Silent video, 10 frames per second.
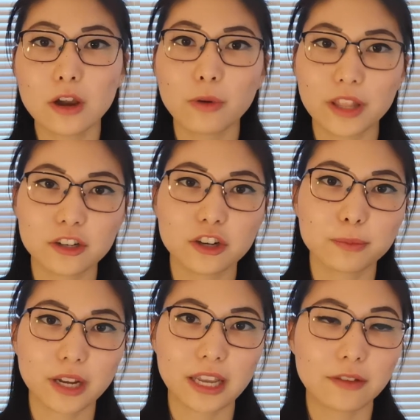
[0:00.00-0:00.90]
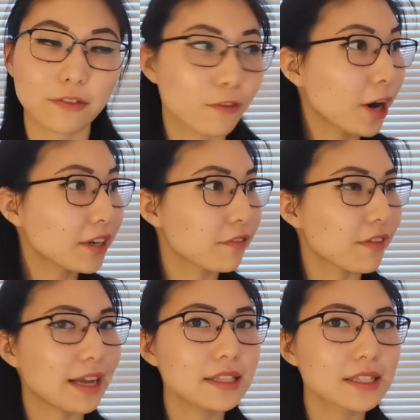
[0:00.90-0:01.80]
whether you're booking far in
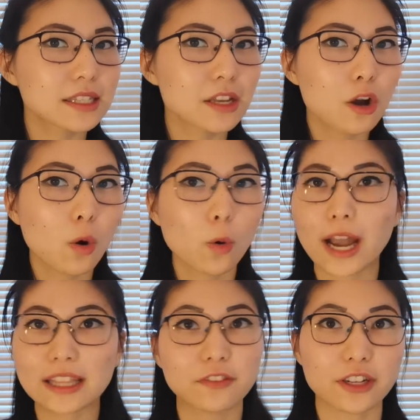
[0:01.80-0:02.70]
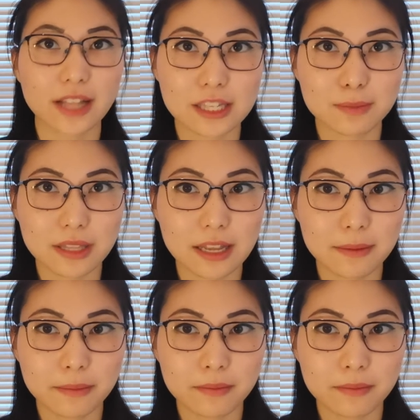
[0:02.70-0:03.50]
advance or at the very last minute.